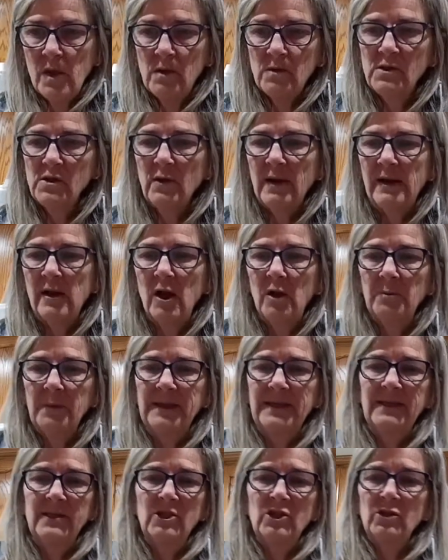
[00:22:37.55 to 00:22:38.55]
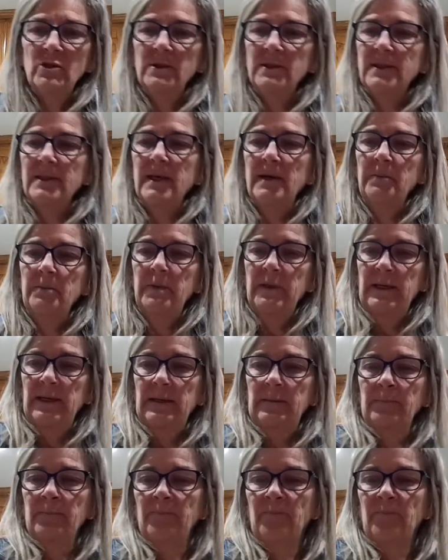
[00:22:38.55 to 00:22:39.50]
So I called my insurance company,